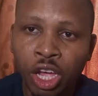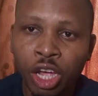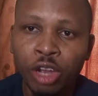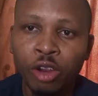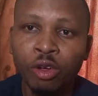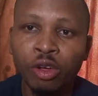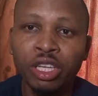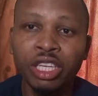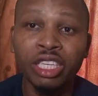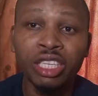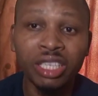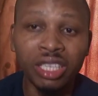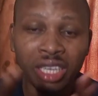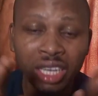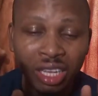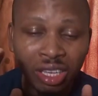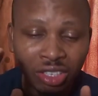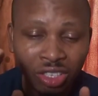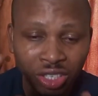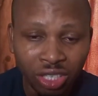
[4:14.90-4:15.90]
it's
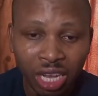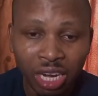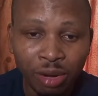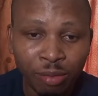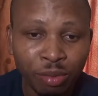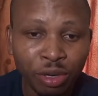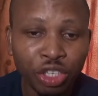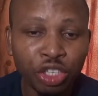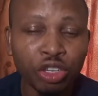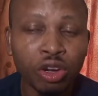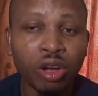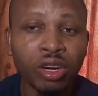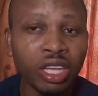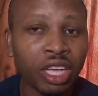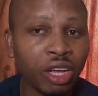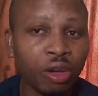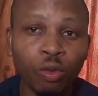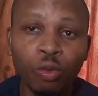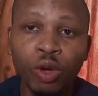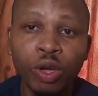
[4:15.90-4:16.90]
a celebration,
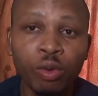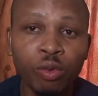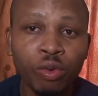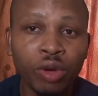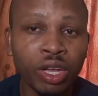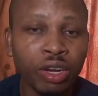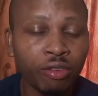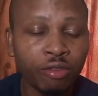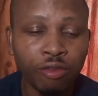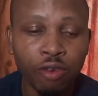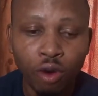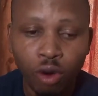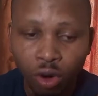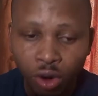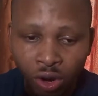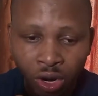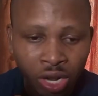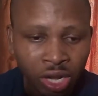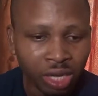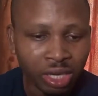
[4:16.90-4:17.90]
a win-win
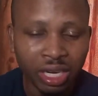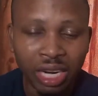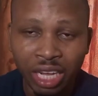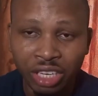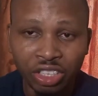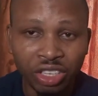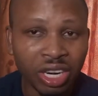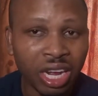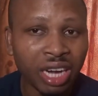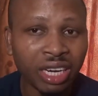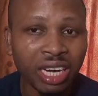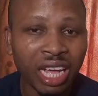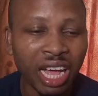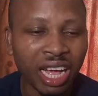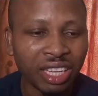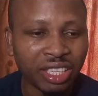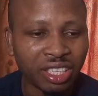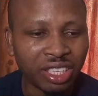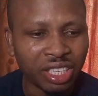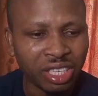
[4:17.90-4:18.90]
for Nigerian
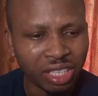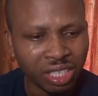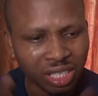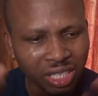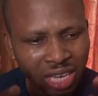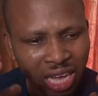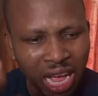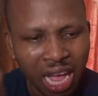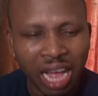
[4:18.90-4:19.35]
artists.